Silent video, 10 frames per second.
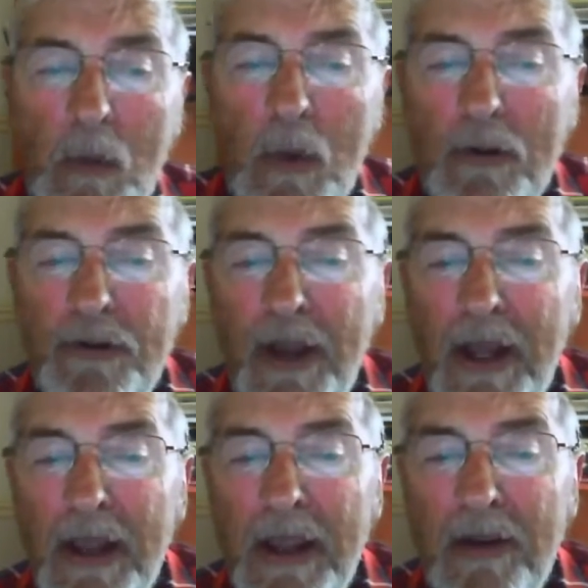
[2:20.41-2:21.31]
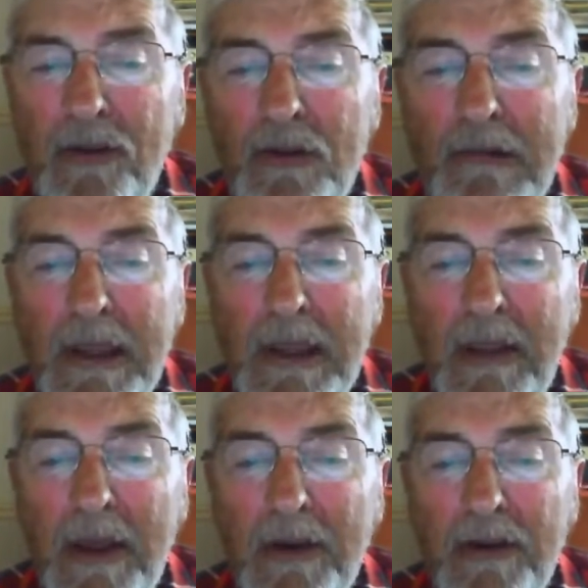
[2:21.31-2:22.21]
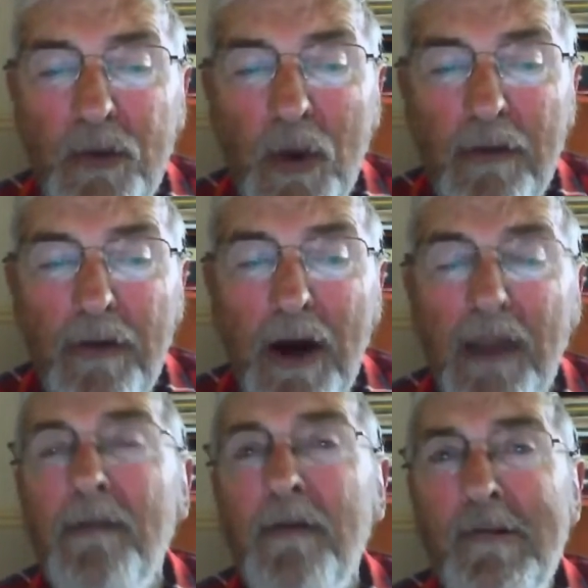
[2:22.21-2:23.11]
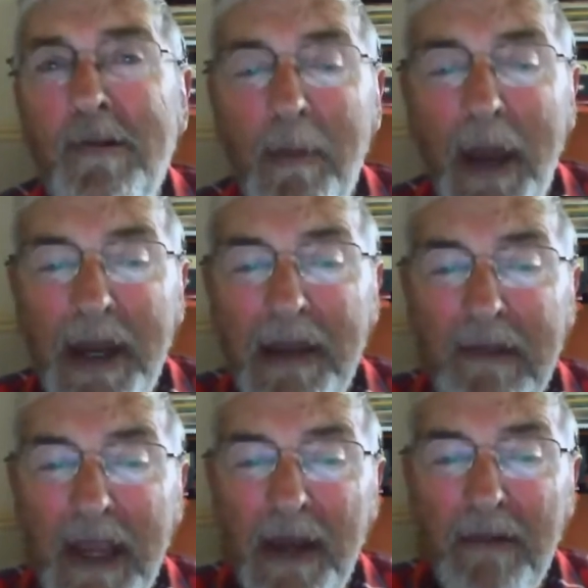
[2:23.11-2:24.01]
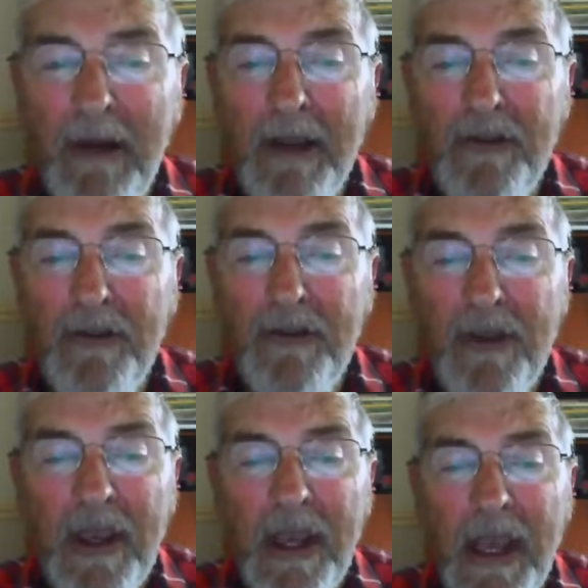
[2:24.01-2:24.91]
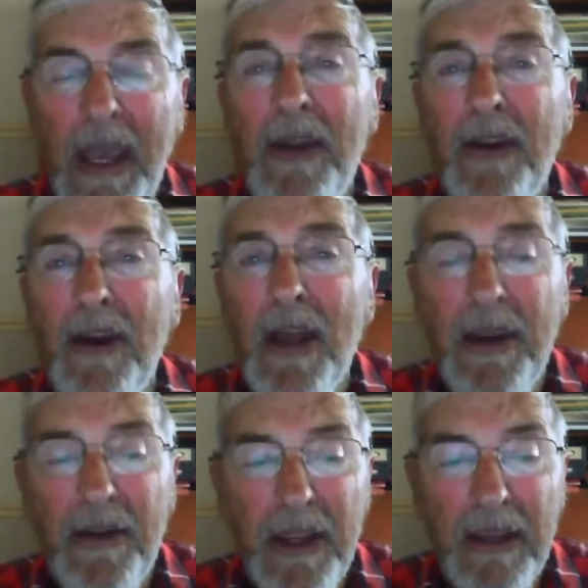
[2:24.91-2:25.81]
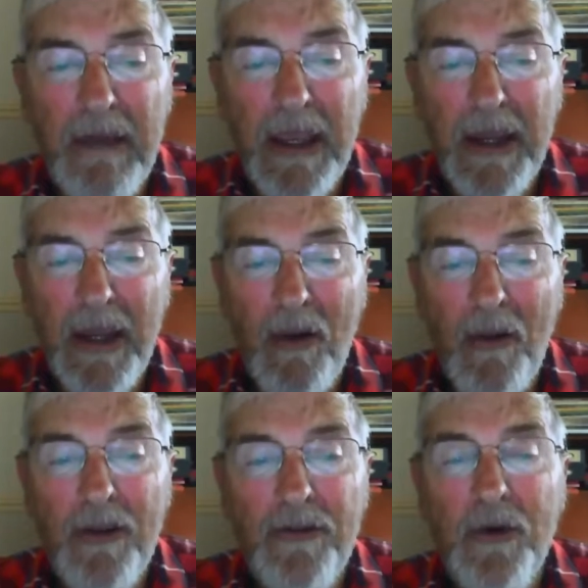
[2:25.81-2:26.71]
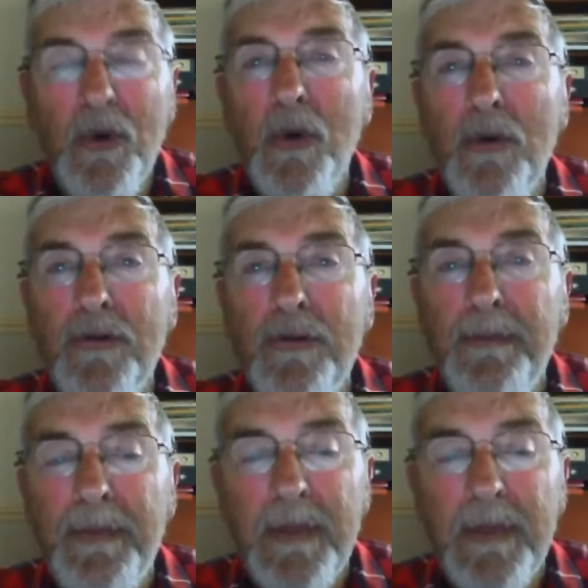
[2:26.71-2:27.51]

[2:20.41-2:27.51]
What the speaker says: World Sailing jury disqualified them from the remaining regatta races and at a later hearing annulled their scores.